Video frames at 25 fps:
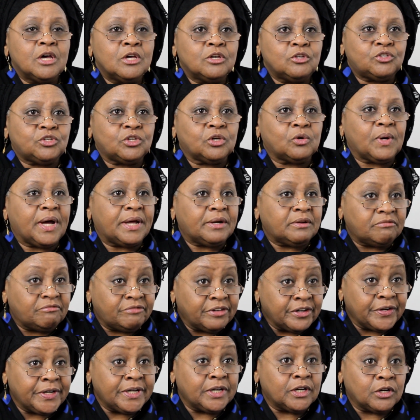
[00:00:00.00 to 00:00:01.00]
So at a
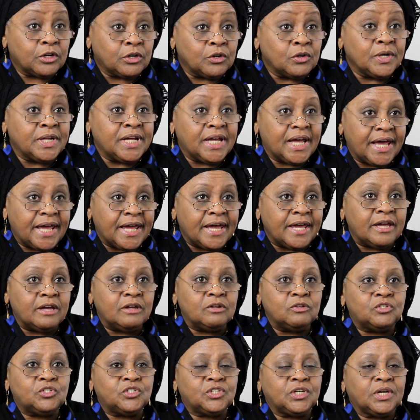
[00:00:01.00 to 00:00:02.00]
very early
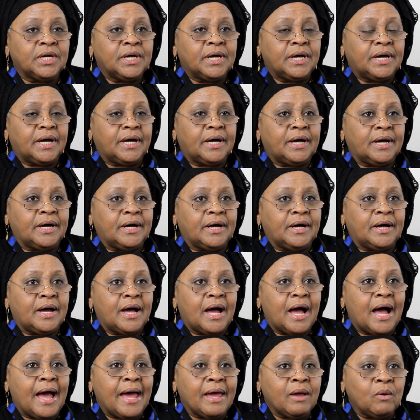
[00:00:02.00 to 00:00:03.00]
age,
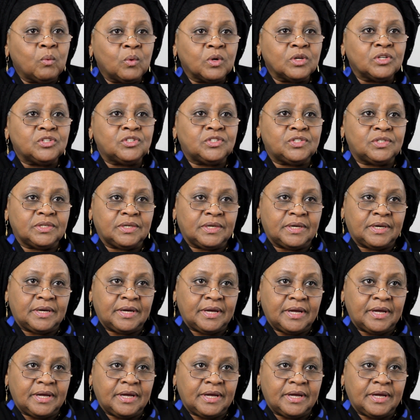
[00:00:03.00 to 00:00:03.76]
I was